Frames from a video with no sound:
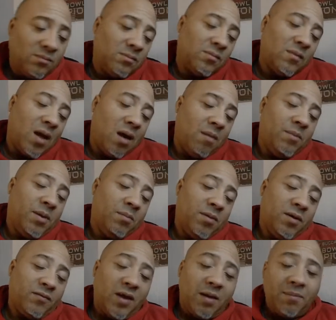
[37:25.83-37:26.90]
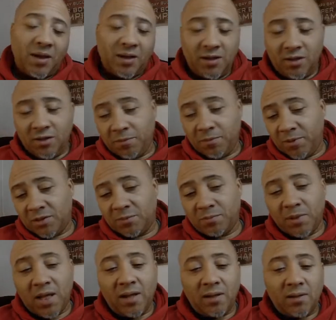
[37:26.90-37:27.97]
I mean, but if they make another pitch black,